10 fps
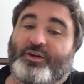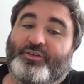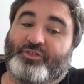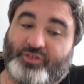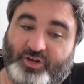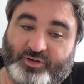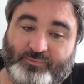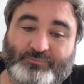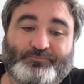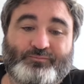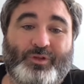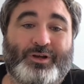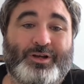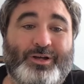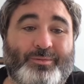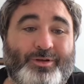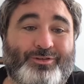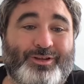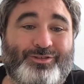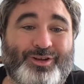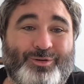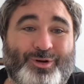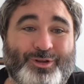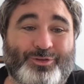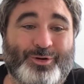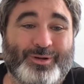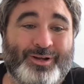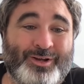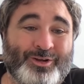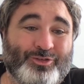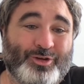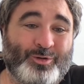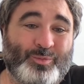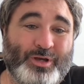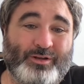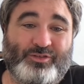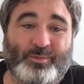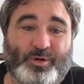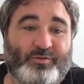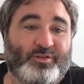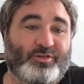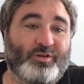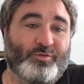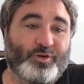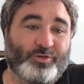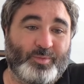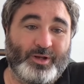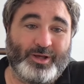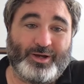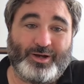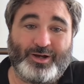So let's start rolling through it. So we're going to skip over this little first bit here.